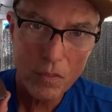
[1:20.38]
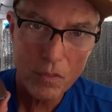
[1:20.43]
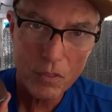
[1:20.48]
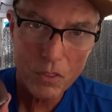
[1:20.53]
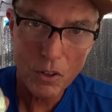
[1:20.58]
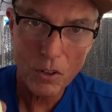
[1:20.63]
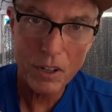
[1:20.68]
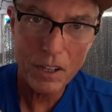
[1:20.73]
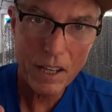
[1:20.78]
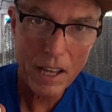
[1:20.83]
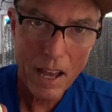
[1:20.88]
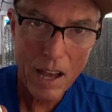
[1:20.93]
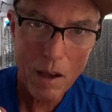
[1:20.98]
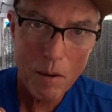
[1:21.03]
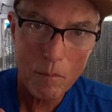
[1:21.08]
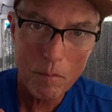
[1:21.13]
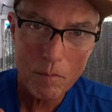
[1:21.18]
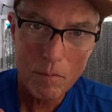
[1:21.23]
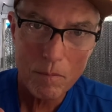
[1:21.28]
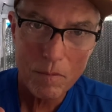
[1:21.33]
30 amp.
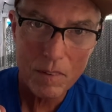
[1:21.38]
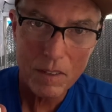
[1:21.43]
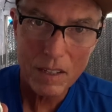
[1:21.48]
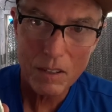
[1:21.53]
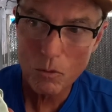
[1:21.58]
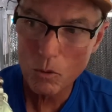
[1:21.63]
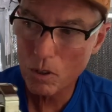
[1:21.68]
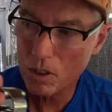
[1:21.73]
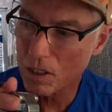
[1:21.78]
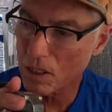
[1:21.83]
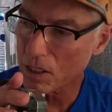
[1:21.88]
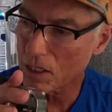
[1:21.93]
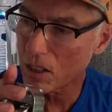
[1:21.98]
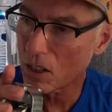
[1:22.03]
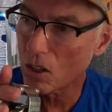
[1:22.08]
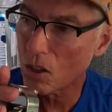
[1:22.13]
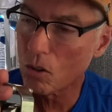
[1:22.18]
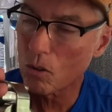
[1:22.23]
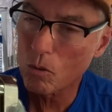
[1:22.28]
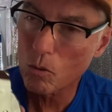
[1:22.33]
And we're going to
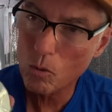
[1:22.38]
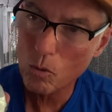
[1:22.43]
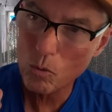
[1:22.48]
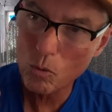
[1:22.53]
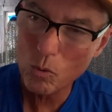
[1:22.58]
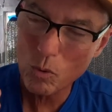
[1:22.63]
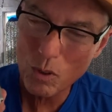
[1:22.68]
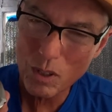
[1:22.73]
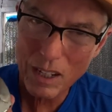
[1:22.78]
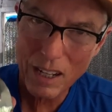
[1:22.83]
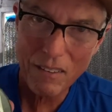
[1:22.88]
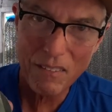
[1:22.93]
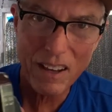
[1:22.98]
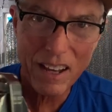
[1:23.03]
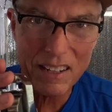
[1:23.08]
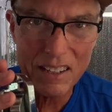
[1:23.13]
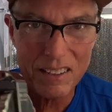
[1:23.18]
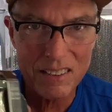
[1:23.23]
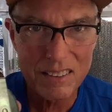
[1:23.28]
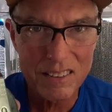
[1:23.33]
go, what I've
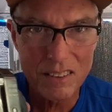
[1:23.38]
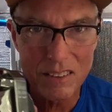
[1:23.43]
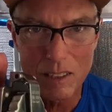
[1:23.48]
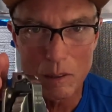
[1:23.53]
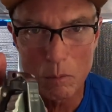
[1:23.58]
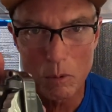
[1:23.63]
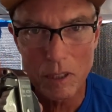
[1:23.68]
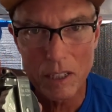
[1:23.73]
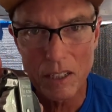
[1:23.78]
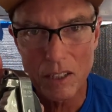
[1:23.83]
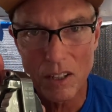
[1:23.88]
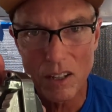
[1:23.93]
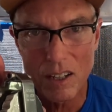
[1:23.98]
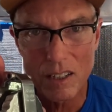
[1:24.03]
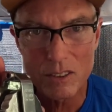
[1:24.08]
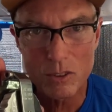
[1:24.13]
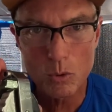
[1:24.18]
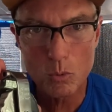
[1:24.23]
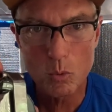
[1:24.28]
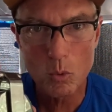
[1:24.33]
had to deliberate on
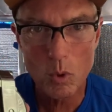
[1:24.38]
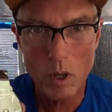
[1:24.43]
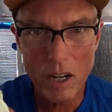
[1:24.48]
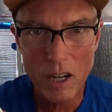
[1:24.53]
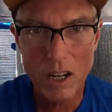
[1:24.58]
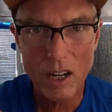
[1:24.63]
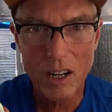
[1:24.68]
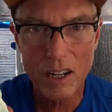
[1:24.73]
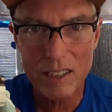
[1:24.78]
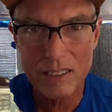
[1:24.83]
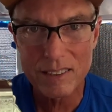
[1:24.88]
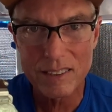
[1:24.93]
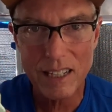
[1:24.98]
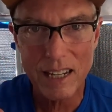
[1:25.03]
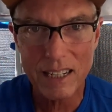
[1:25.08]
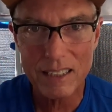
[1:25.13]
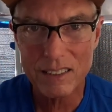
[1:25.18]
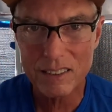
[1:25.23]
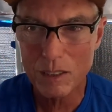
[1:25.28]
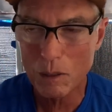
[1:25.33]
is where
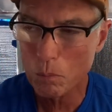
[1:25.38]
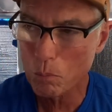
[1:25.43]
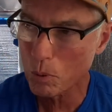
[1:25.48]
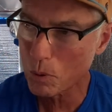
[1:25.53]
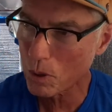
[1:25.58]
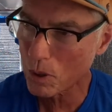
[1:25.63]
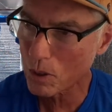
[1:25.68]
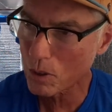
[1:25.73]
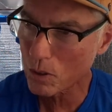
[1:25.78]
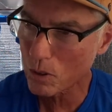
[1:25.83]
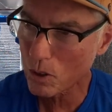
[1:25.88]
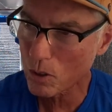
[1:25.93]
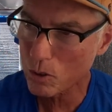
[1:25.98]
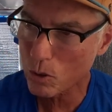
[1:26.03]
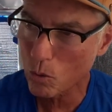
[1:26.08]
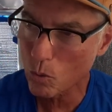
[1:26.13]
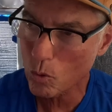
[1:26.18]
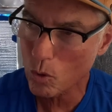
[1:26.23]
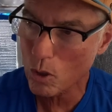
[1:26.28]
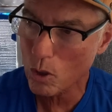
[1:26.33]
exactly to put it along
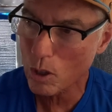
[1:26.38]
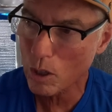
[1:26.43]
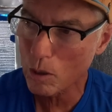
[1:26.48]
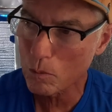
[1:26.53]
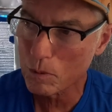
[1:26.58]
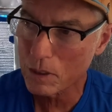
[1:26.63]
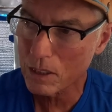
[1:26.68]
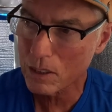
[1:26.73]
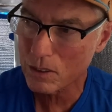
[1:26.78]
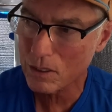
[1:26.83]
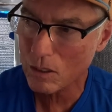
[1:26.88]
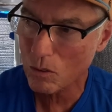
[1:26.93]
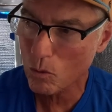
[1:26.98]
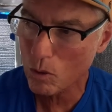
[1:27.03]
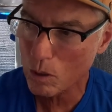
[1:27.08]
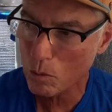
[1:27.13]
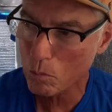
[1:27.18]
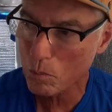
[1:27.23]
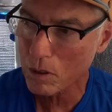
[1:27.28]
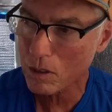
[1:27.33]
the wall, because I
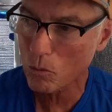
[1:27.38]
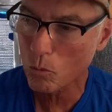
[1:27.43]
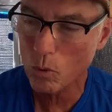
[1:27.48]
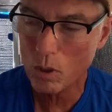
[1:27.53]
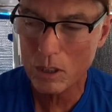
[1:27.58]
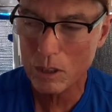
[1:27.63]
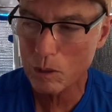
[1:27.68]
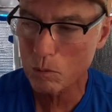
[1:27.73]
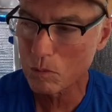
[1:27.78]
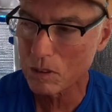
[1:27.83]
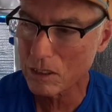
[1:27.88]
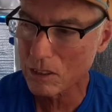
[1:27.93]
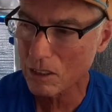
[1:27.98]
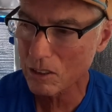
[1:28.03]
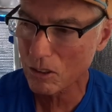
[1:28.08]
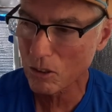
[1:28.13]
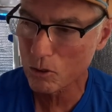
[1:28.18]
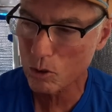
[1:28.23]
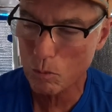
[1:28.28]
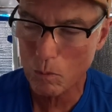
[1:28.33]
want it to be as
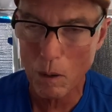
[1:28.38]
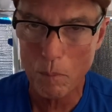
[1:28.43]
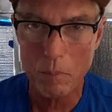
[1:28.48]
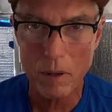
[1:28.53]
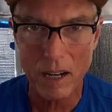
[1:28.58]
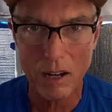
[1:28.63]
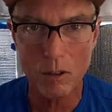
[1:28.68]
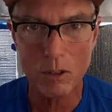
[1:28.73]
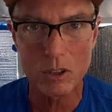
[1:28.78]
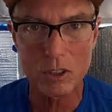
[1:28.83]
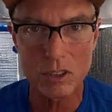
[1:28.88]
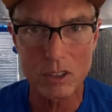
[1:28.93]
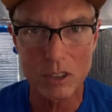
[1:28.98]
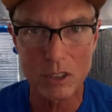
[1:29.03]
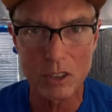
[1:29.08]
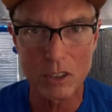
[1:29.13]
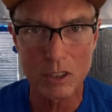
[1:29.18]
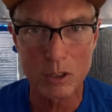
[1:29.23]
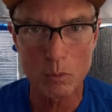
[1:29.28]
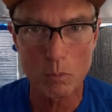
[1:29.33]
close to my power
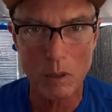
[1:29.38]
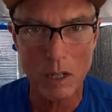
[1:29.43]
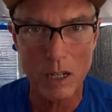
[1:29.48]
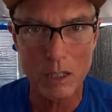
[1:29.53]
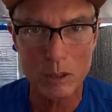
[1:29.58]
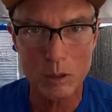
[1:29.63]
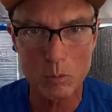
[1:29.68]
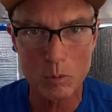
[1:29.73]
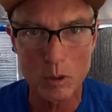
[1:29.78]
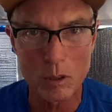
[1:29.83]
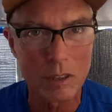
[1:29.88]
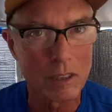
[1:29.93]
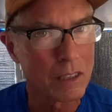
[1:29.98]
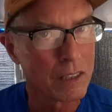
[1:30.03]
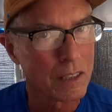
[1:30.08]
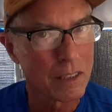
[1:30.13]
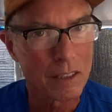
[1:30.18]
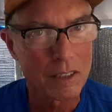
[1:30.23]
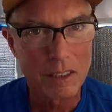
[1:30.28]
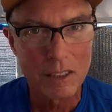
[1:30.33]
center as possible.
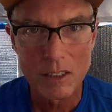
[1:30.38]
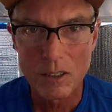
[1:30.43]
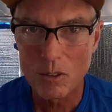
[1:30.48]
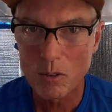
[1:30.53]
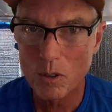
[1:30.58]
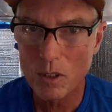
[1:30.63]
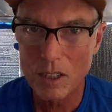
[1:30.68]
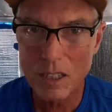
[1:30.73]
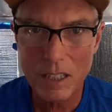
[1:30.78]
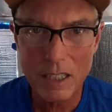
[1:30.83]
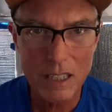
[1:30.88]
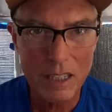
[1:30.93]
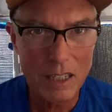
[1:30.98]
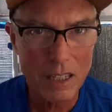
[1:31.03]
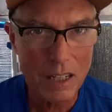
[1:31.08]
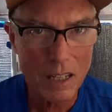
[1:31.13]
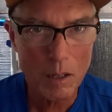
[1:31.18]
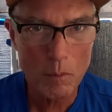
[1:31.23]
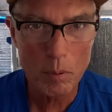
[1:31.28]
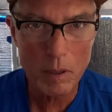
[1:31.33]
We're going to get
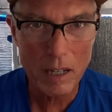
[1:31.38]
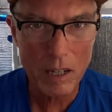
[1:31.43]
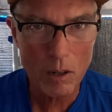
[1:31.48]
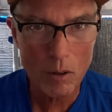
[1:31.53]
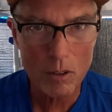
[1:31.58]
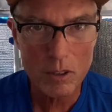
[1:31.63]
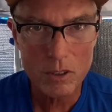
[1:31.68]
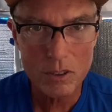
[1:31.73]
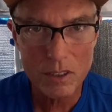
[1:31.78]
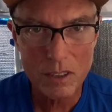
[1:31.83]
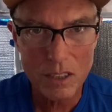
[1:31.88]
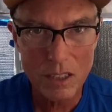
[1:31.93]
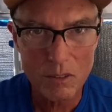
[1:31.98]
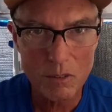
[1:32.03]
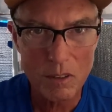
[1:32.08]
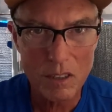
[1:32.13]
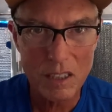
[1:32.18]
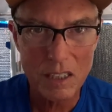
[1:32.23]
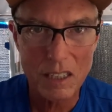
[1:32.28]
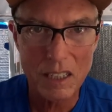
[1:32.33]
into the power center.
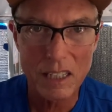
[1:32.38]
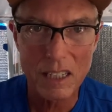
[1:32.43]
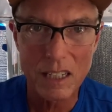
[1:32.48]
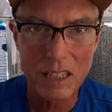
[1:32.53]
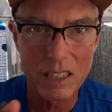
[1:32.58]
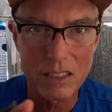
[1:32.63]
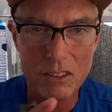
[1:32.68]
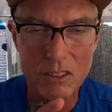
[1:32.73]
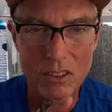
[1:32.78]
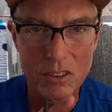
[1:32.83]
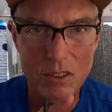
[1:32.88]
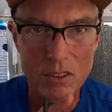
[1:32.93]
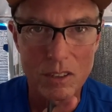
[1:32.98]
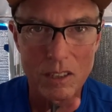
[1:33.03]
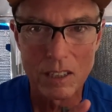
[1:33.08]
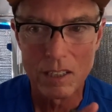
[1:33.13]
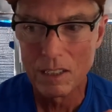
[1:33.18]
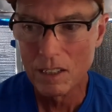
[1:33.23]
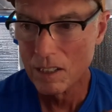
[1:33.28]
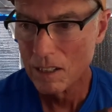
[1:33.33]
We're going to get into
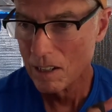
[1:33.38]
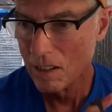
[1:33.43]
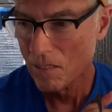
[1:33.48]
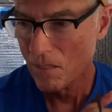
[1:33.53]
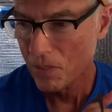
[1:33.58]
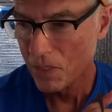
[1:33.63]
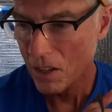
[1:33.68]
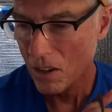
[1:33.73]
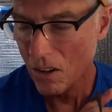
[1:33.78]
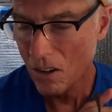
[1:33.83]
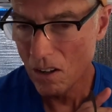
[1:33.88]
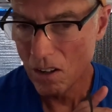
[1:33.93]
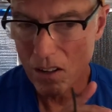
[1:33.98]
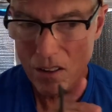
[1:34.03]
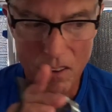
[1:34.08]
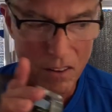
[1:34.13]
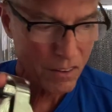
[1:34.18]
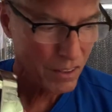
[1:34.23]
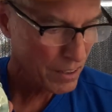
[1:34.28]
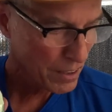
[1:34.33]
all the